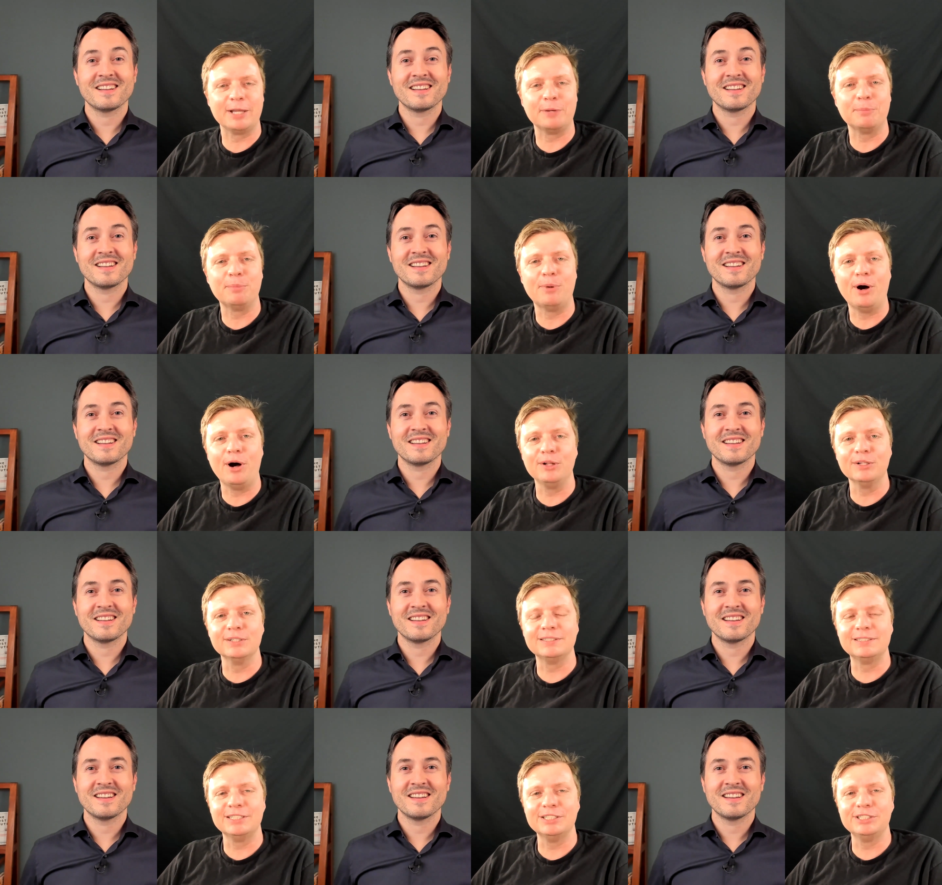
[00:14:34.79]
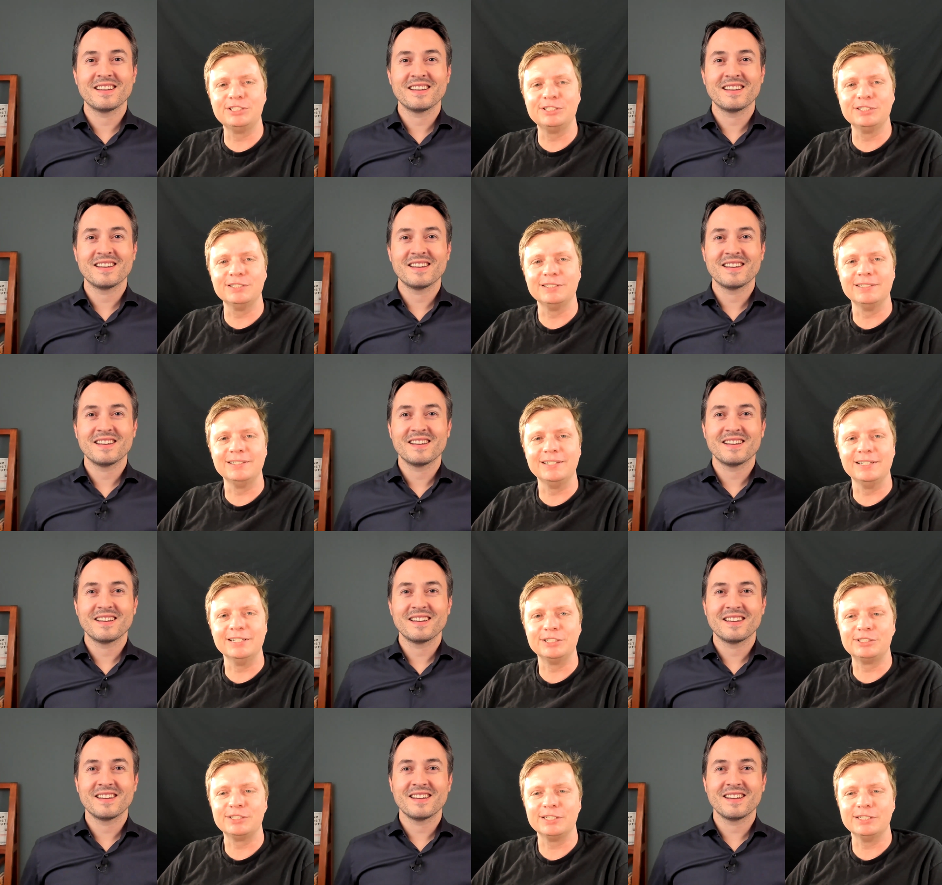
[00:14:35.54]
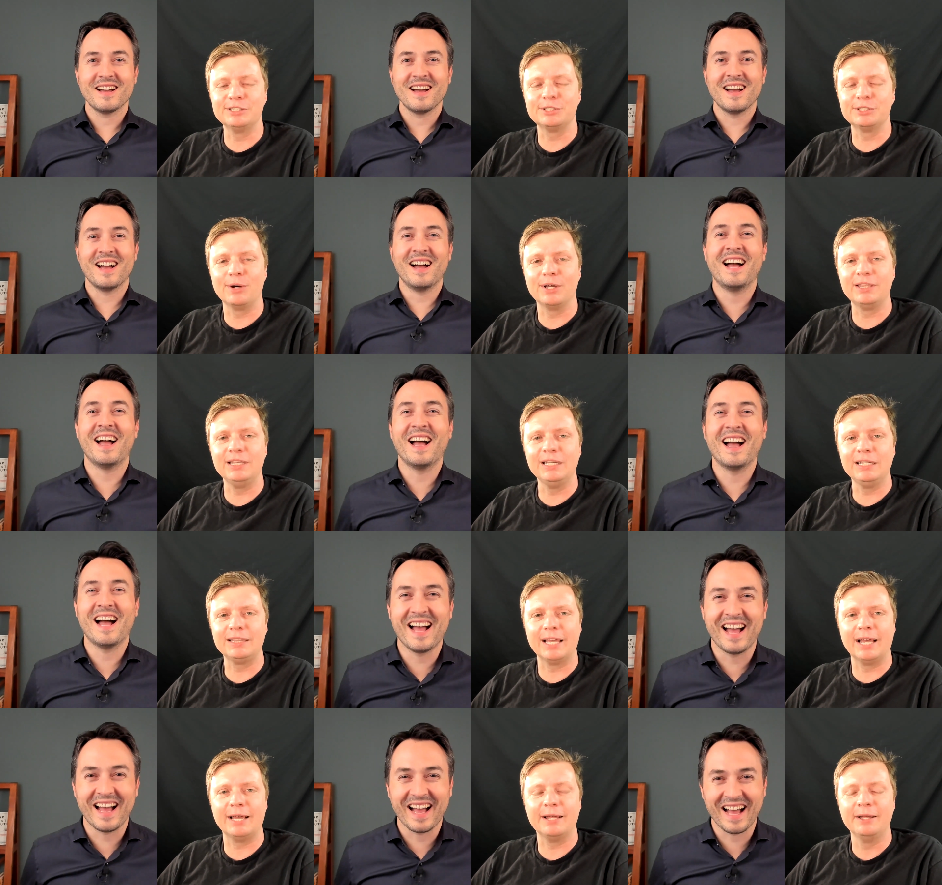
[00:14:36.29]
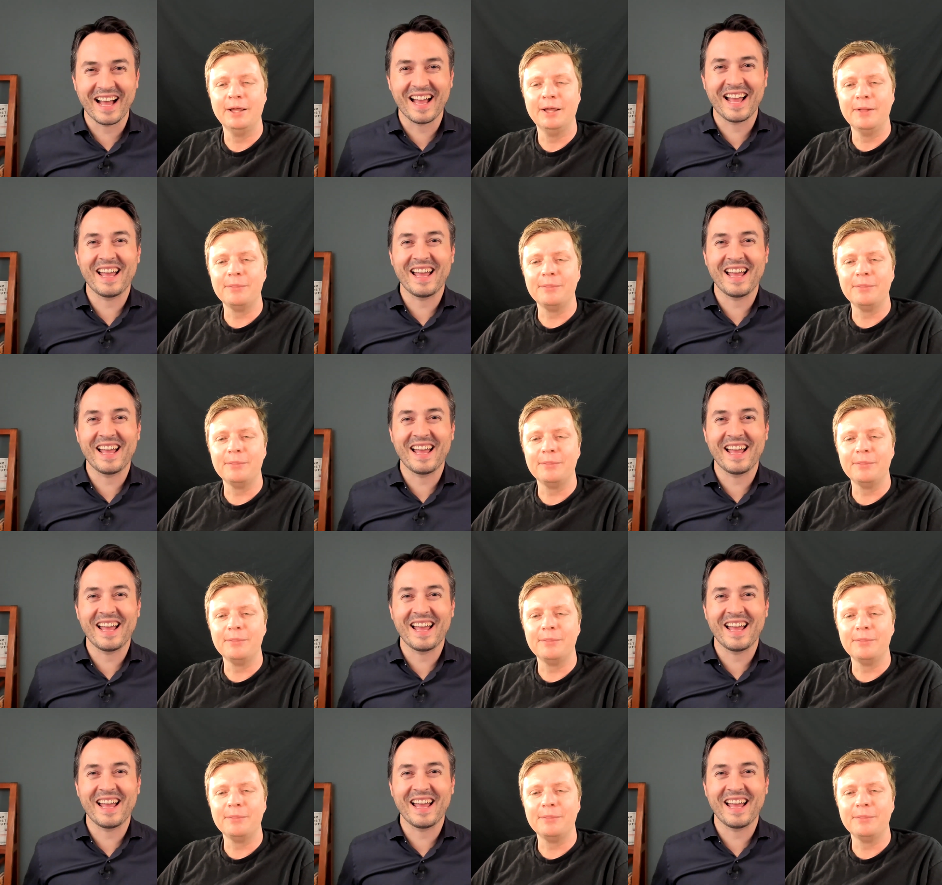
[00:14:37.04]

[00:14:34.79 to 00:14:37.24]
Speaker 1: like politician ish. And so I think that, that